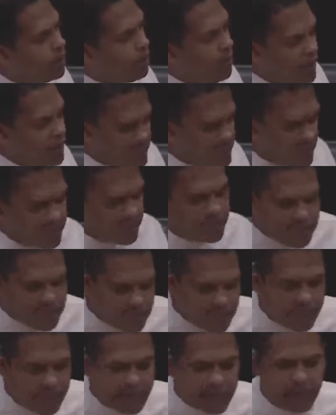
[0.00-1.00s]
mention this
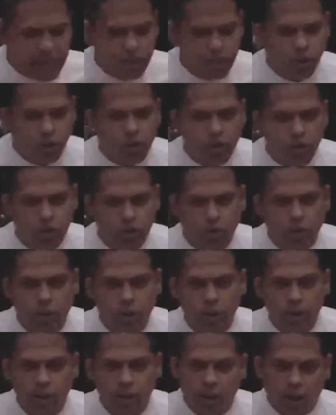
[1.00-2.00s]
in English also.
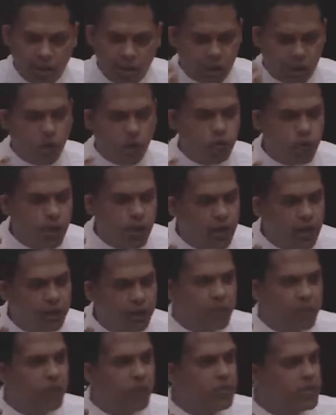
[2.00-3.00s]
Unfortunately, if
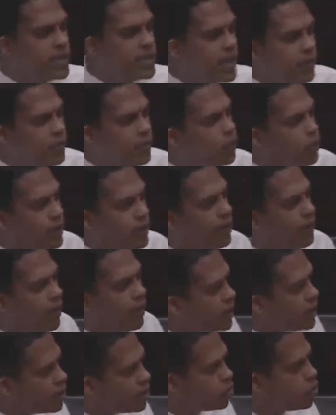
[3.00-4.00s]
he was there, he wouldn't have
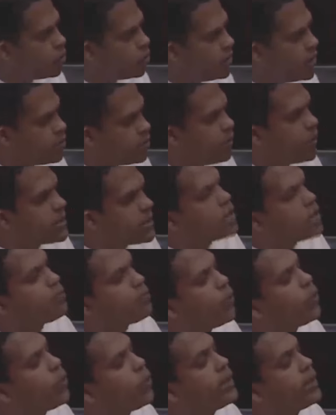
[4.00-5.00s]
understood this because I
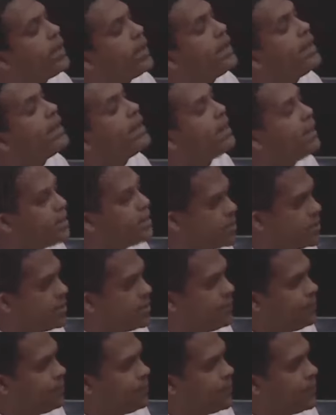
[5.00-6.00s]
spoke in English.
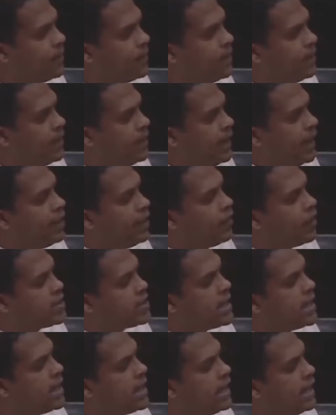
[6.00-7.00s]
It was
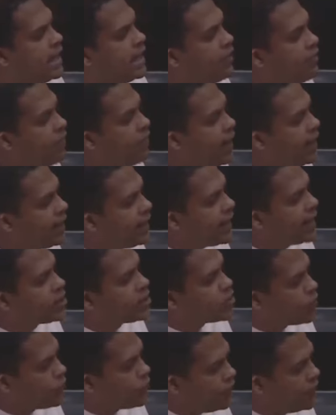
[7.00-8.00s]
an event at
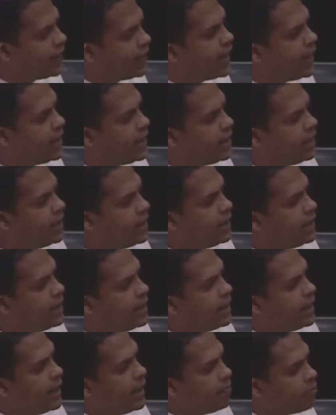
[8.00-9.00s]
Sofitel
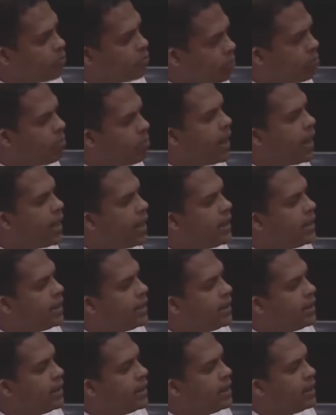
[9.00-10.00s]
in Mumbai.
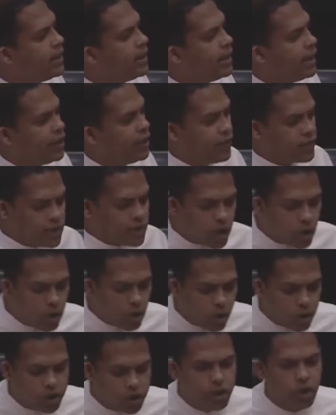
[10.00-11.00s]
It was a
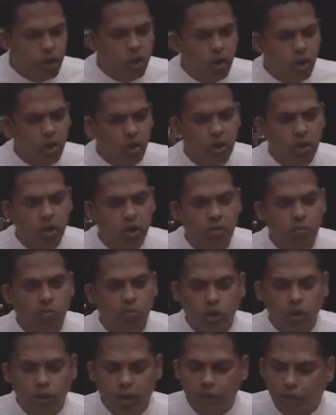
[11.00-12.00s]
road show.
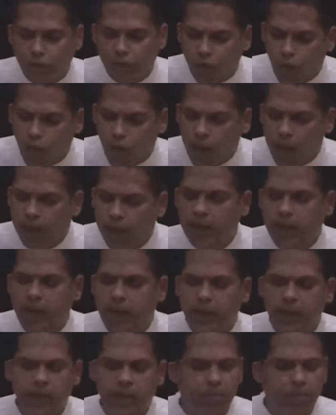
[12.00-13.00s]
More than four hundred
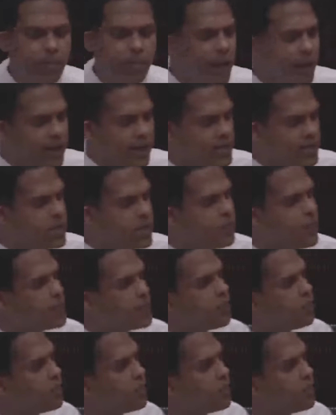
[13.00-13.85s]
participants of